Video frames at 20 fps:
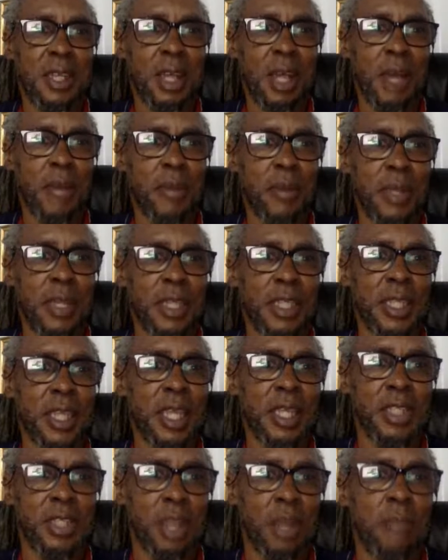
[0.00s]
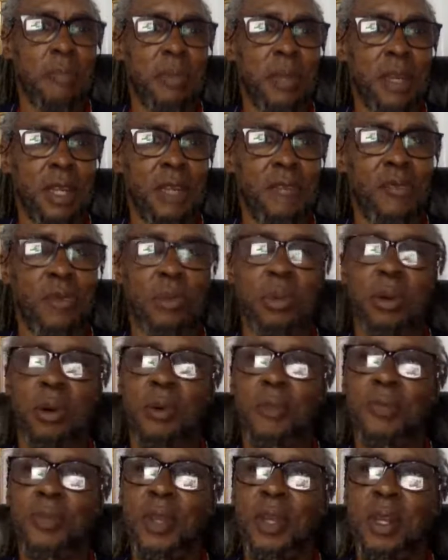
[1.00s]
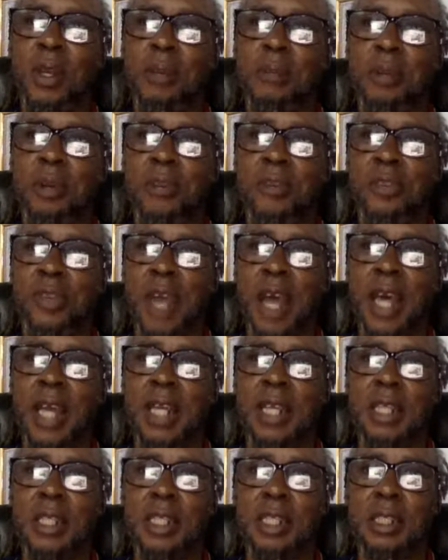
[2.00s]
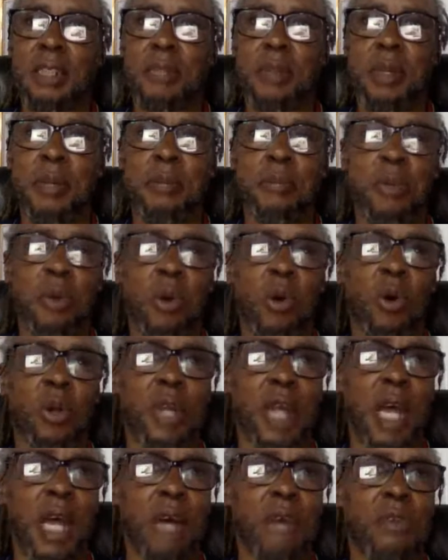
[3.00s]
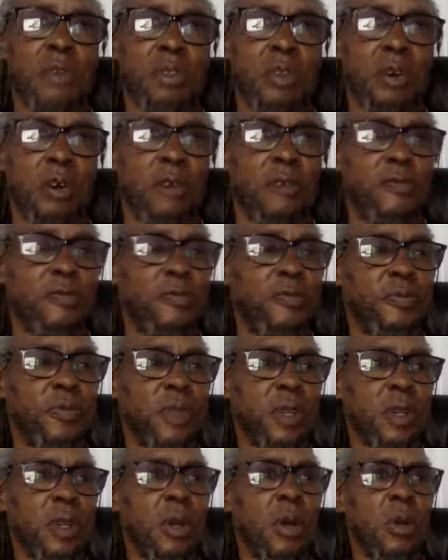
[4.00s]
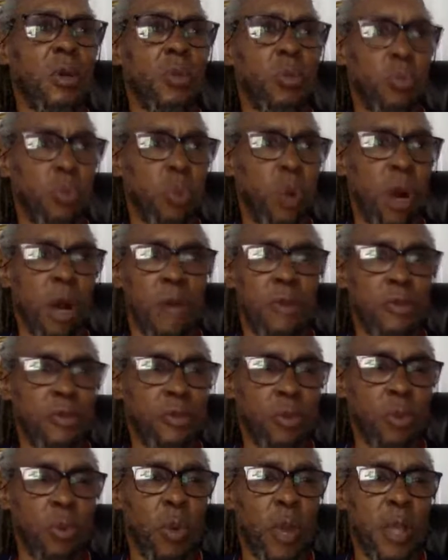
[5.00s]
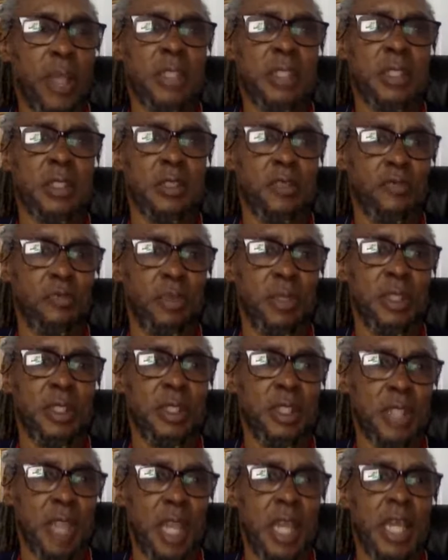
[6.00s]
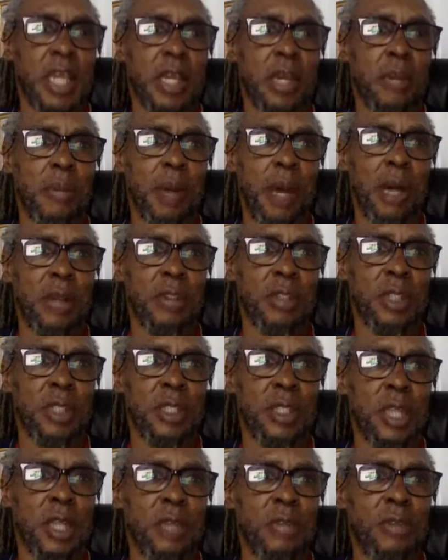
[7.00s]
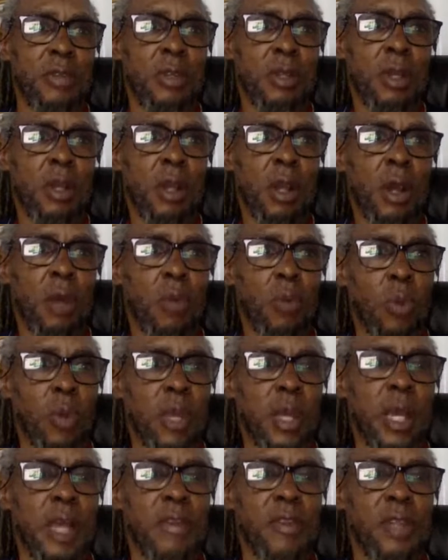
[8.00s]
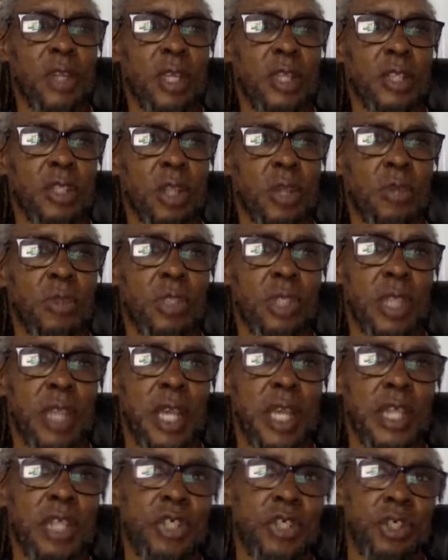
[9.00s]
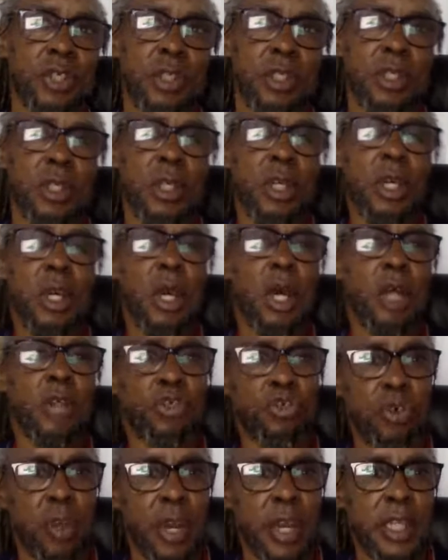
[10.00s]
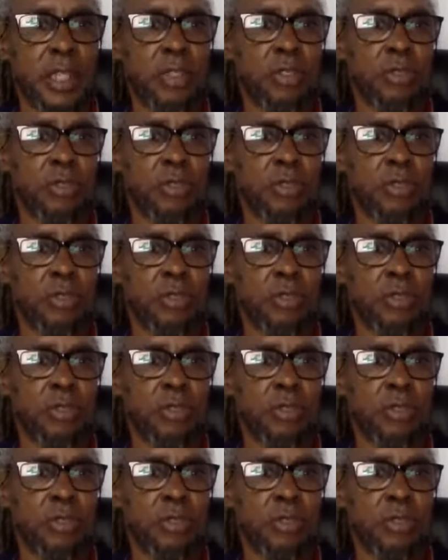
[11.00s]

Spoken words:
I mean, it's unbelievable. But that has been born out of what the West have been saying about it. And we at the association are trying